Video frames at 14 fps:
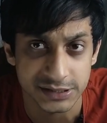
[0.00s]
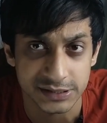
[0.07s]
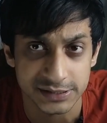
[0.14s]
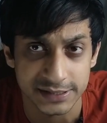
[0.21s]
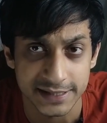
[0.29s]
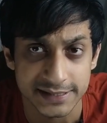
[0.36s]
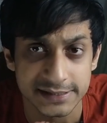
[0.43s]

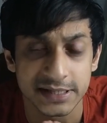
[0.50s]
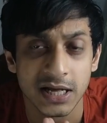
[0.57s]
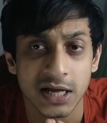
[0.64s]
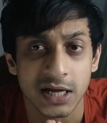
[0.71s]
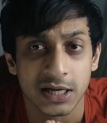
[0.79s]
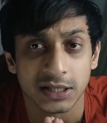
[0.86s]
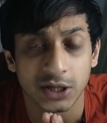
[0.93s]
is
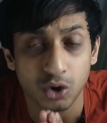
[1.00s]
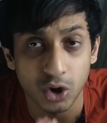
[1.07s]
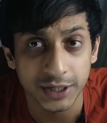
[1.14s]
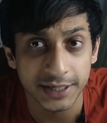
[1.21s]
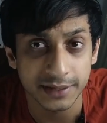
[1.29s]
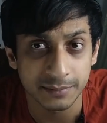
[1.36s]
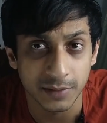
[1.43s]
the content
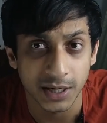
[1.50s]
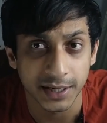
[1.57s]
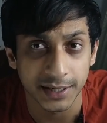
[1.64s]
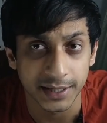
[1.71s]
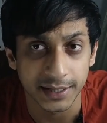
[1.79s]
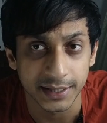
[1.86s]
marketing.